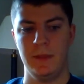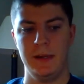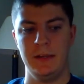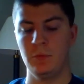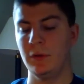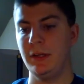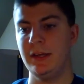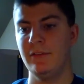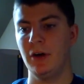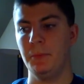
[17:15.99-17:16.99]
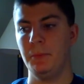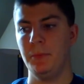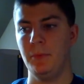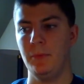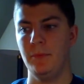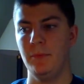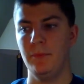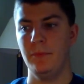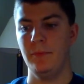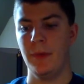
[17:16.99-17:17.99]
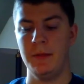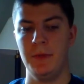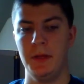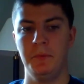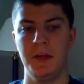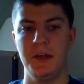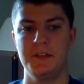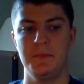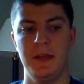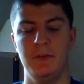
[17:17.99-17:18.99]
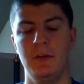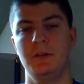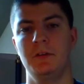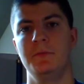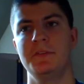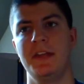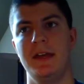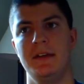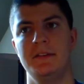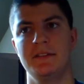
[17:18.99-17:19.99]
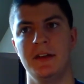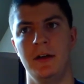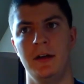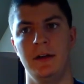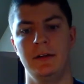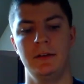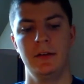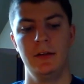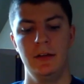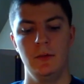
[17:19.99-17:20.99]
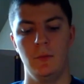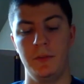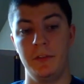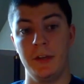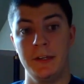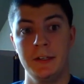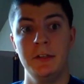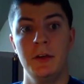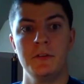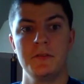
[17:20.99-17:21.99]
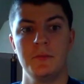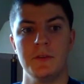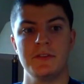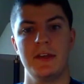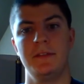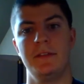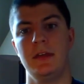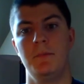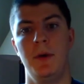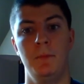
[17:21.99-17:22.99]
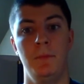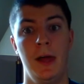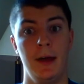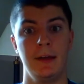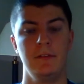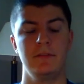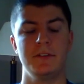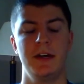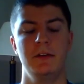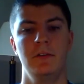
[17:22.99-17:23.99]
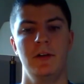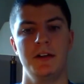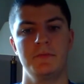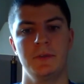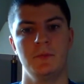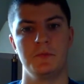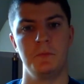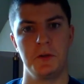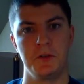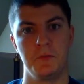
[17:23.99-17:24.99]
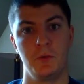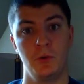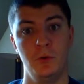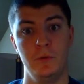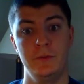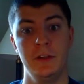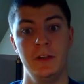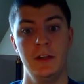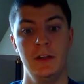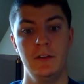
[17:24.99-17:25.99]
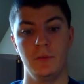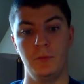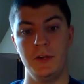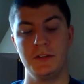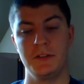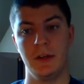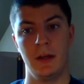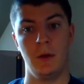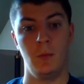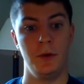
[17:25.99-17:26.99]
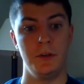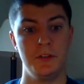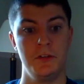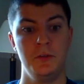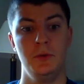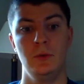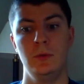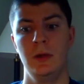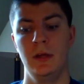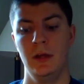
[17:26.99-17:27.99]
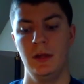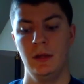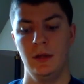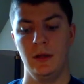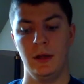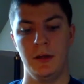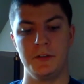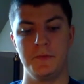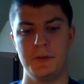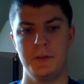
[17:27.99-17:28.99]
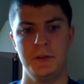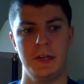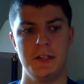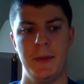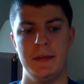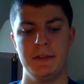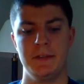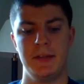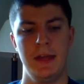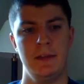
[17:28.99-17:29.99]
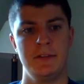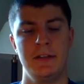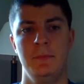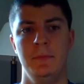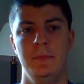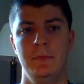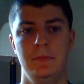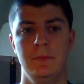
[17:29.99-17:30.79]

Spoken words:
they didn't really give up any big plays and make critical mistakes. One thing I did notice was that the punt blocking for Tyler Grassman was much improved from weeks 1 and 2, especially against Penn State. It seemed